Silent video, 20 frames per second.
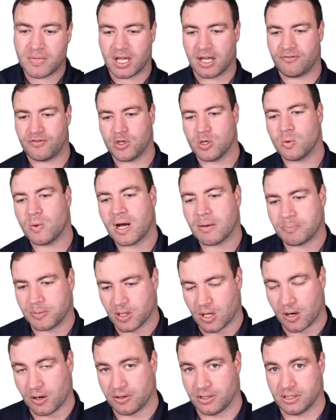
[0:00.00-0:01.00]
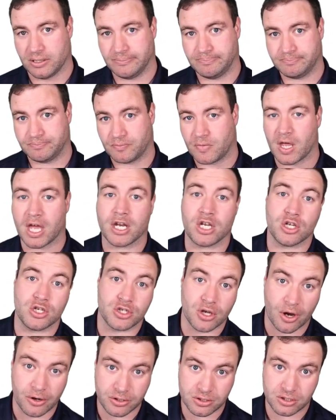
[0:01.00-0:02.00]
If you upload it and you
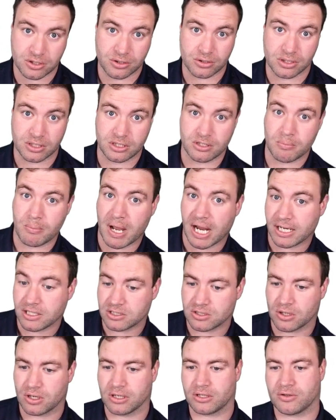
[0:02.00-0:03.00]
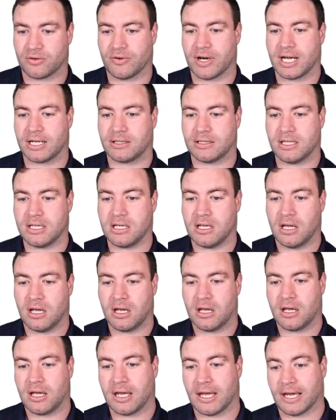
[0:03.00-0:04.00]
don't do the domain side correctly,
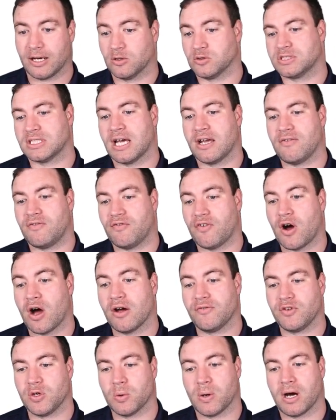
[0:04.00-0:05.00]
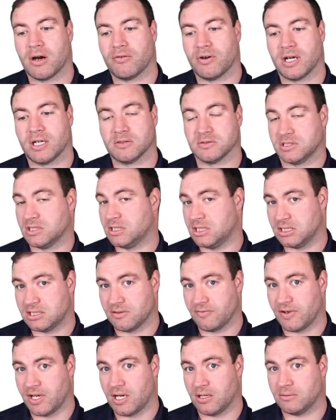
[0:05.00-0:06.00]
it'll say 5 URLs are
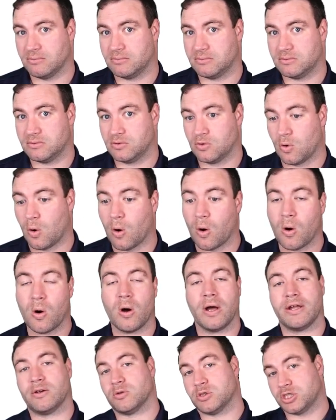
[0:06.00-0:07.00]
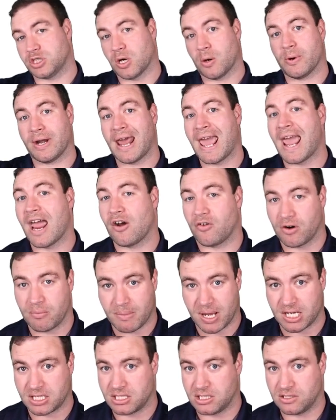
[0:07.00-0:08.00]
disavowed or it'll show an error
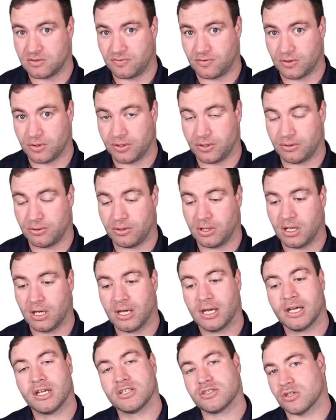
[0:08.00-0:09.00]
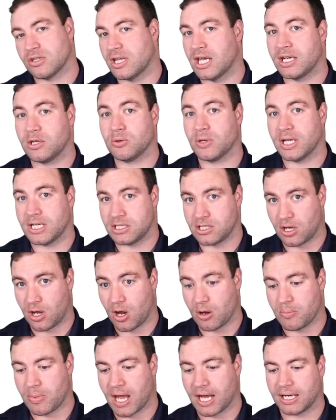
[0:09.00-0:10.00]
message for you. So then you'll need to go
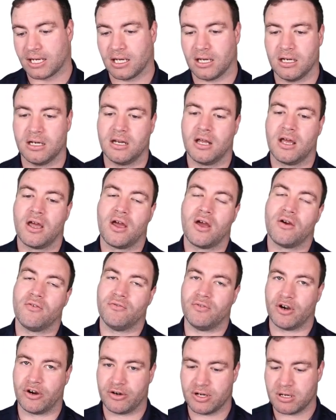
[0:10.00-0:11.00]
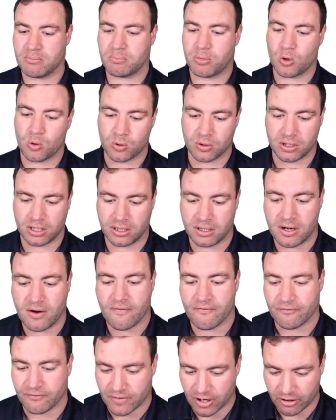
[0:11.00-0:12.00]
back in. Very important,
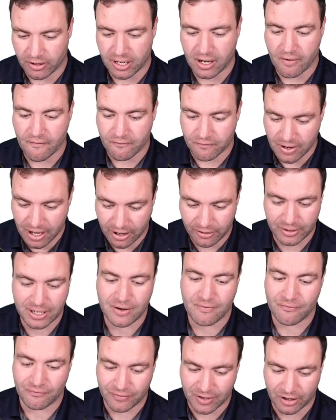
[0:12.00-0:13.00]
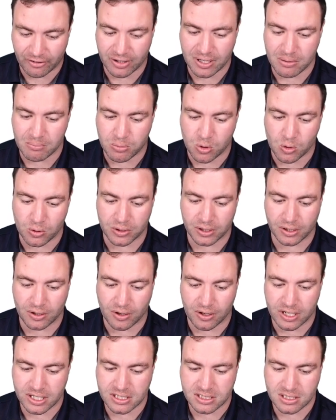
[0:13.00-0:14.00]
very, very, very important,
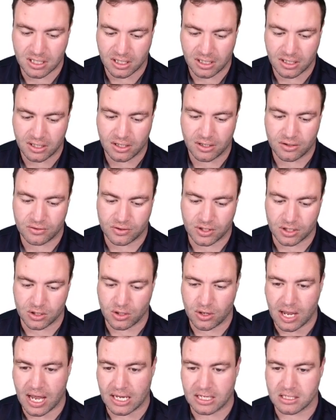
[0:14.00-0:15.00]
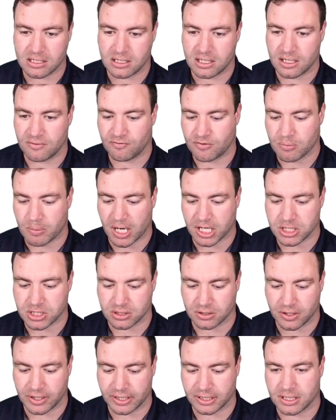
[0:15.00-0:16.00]
guys, that you enter the information
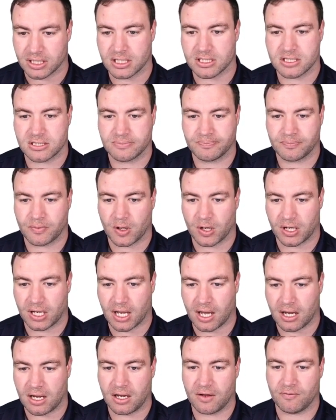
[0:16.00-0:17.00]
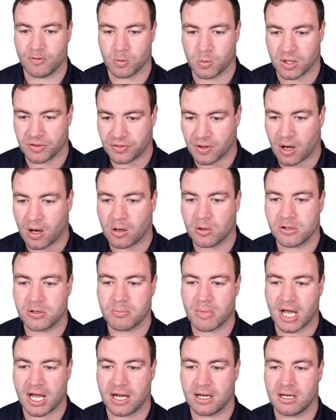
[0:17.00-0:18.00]
like this. Okay. If you want the whole
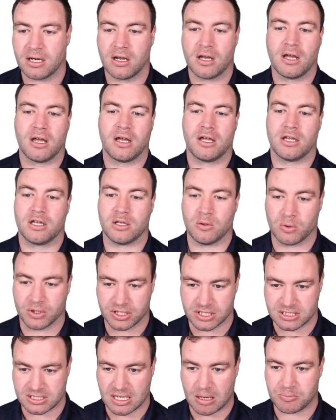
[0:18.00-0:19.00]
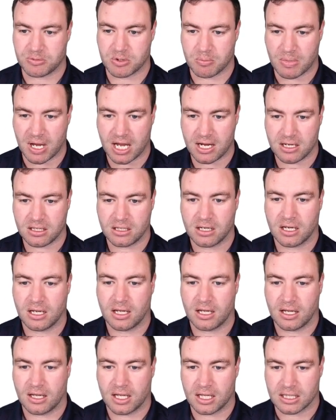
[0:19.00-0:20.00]
domain, you want the subdomain,
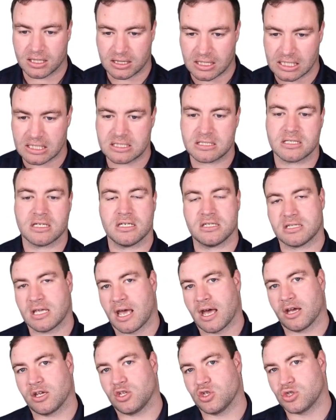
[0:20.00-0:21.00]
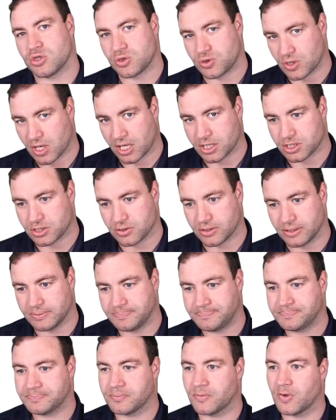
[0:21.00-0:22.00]
this is how you structure it.
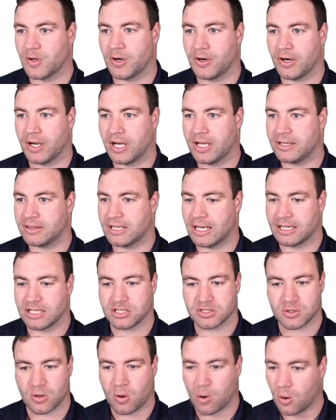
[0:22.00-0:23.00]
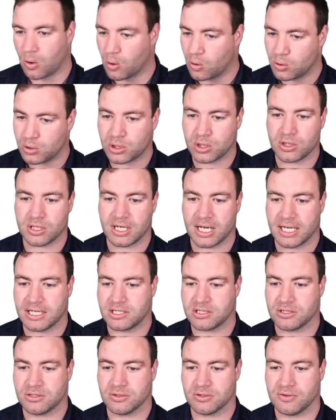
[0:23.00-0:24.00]
All right. That is all you need
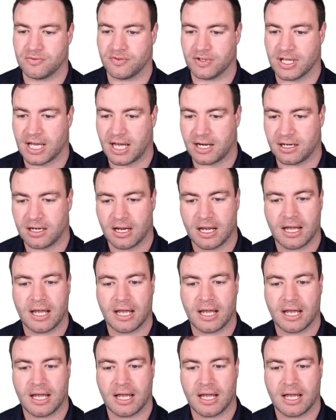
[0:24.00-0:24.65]
to do for that.